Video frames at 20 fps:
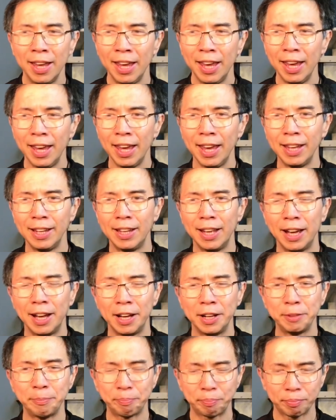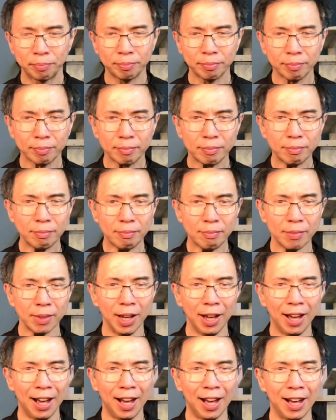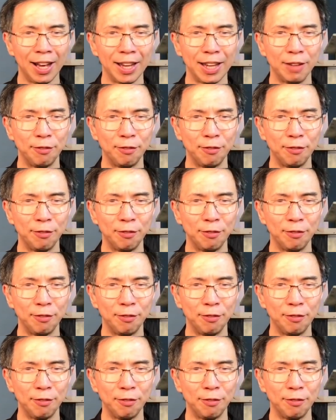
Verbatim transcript: And uh, uh,